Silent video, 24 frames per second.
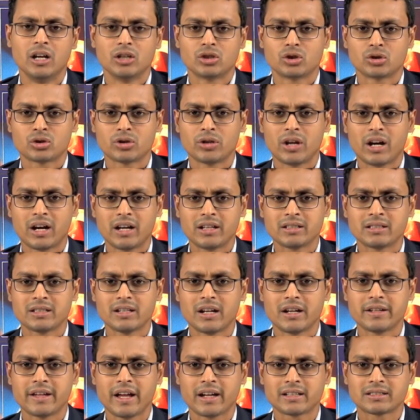So,
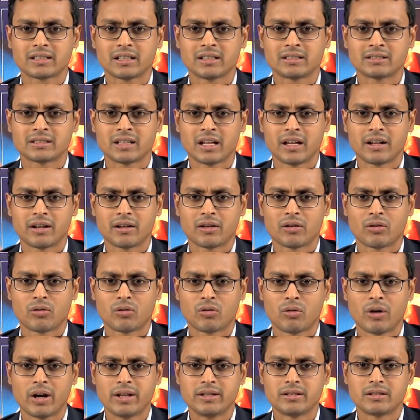Sonogashira reactions are
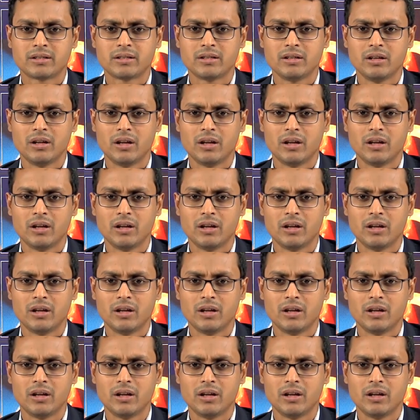quite